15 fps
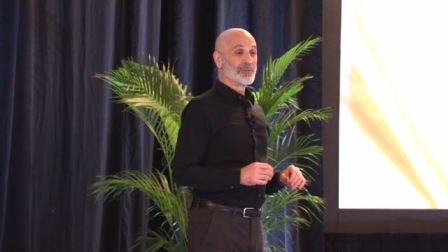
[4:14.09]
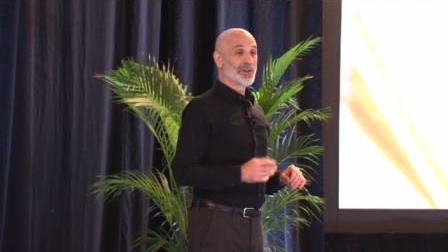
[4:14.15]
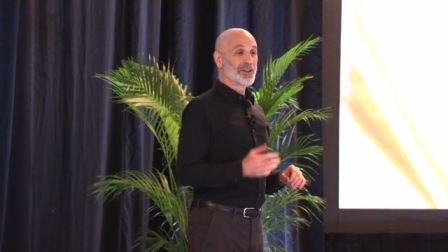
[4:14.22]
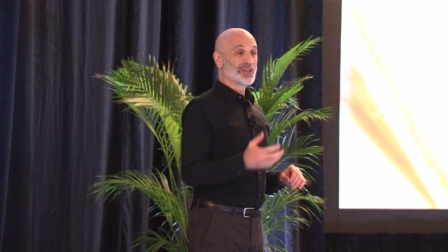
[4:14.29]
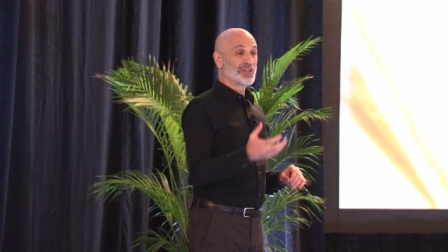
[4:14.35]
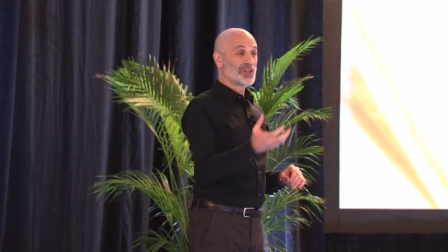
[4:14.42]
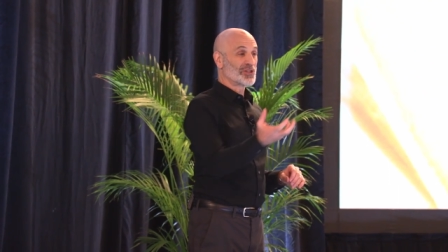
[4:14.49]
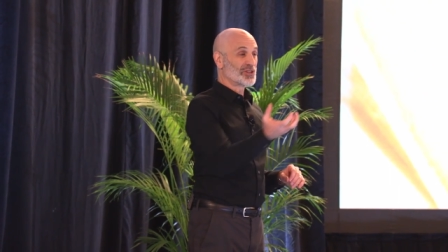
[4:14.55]

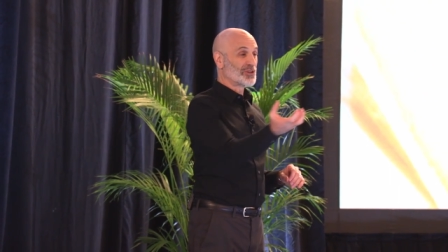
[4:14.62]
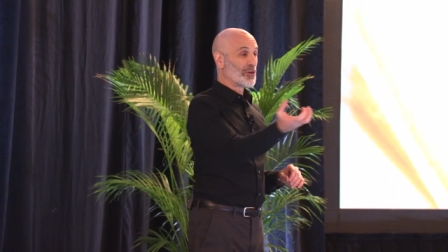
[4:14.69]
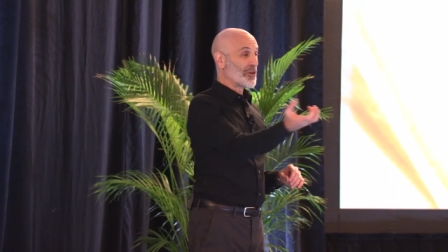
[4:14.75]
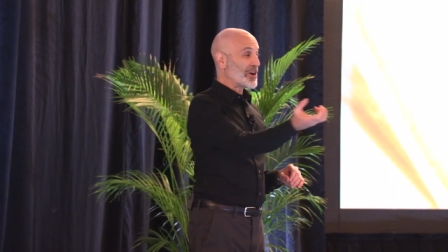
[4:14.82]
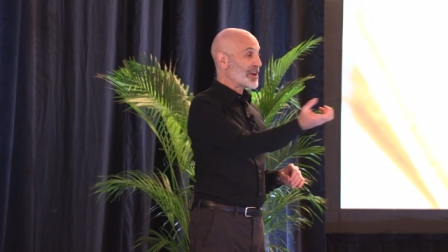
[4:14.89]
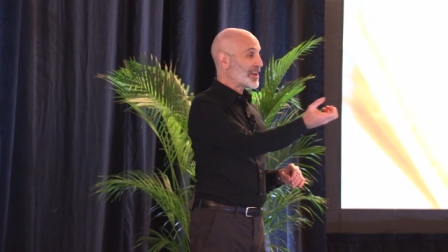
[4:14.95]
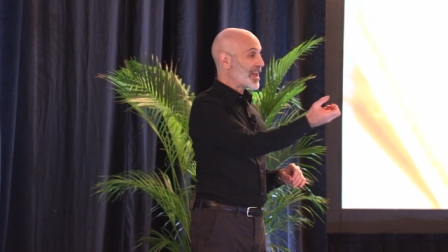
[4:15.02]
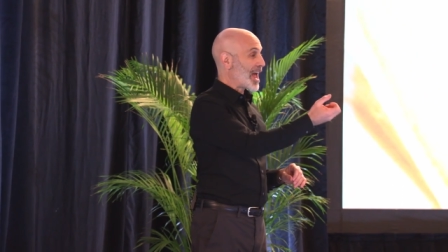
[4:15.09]
because the
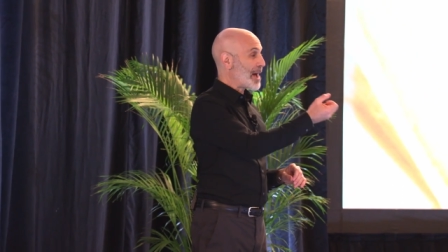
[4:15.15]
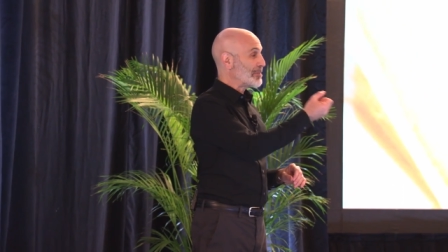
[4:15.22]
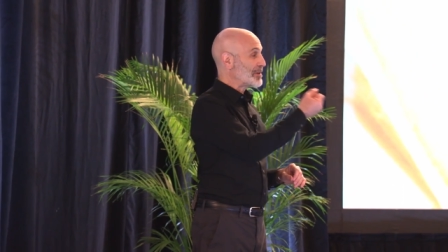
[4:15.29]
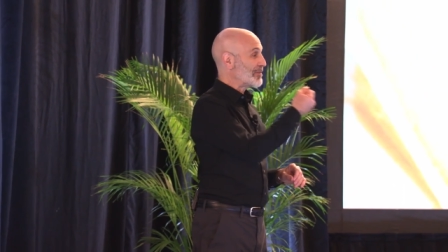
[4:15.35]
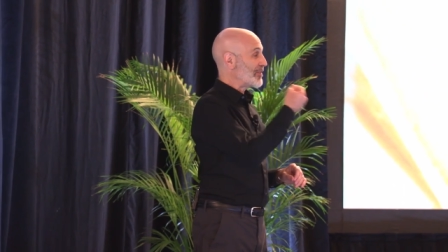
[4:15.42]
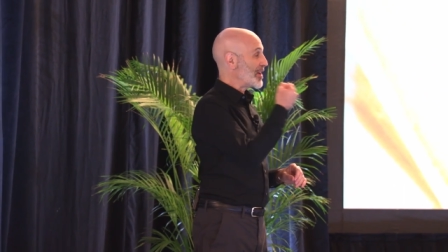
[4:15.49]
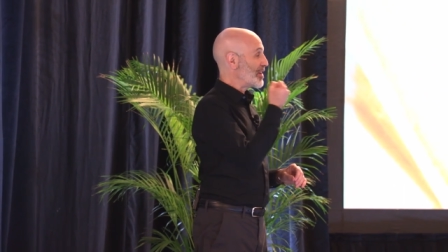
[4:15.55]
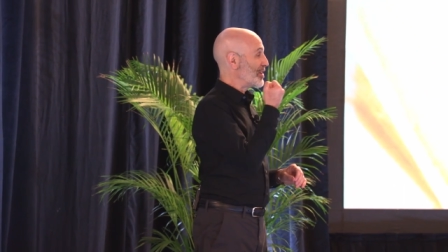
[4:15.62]
story
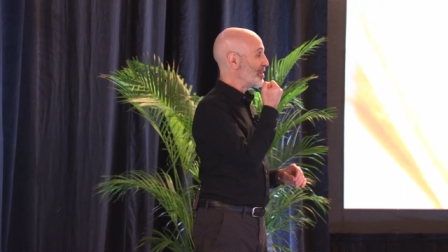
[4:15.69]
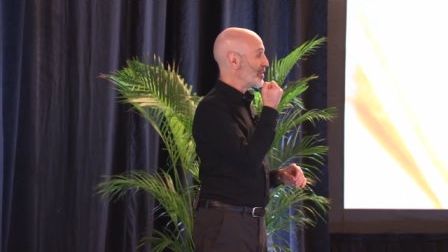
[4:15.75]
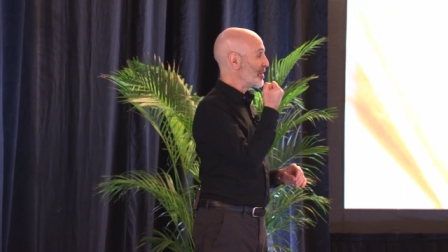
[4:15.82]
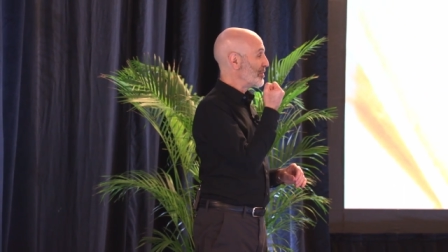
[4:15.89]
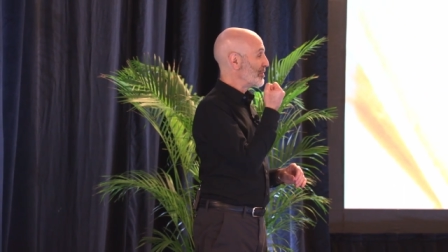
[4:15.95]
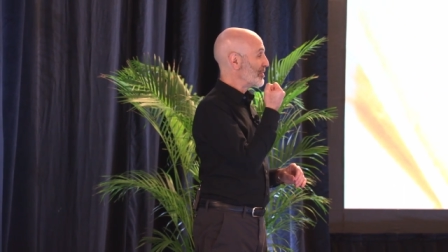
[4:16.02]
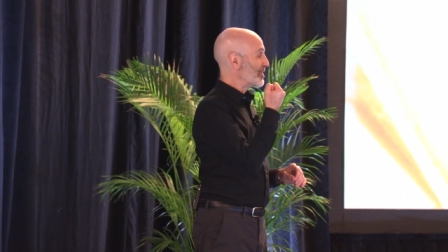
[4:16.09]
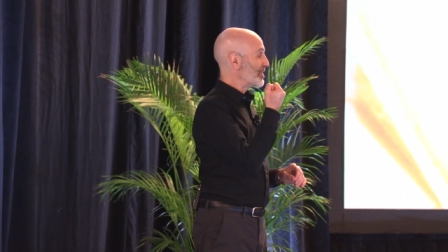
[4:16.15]
captivated
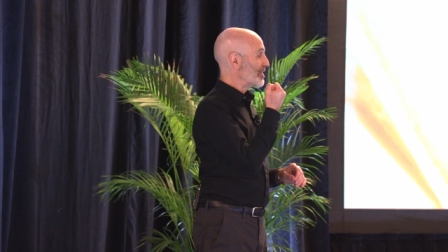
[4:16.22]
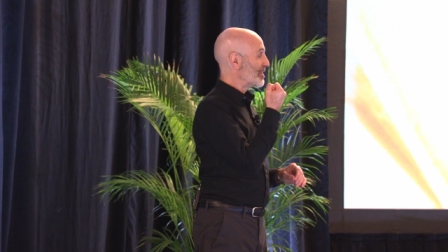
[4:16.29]
you.